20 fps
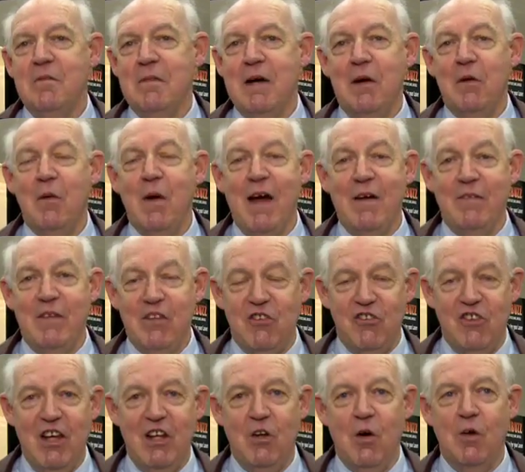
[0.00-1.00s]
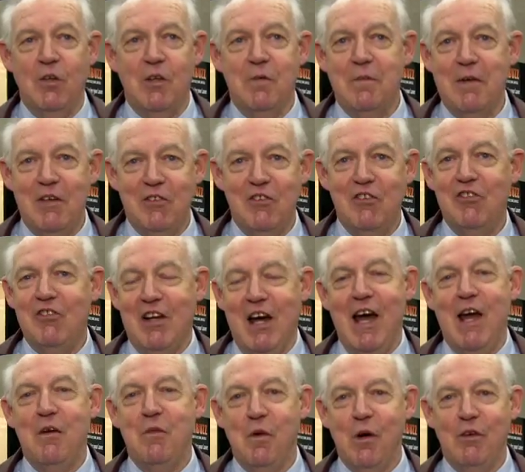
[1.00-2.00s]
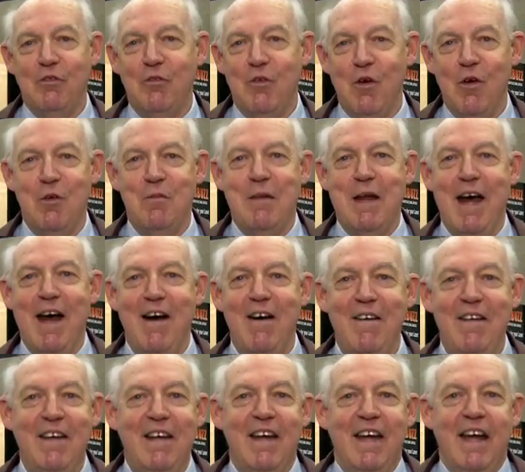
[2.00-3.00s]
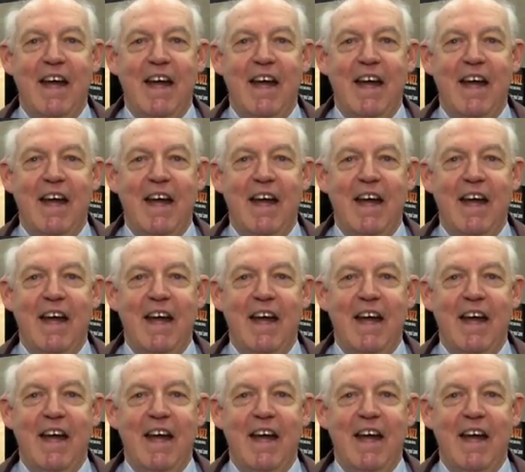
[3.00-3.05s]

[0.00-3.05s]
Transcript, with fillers: My wife and son own the business. I work for them now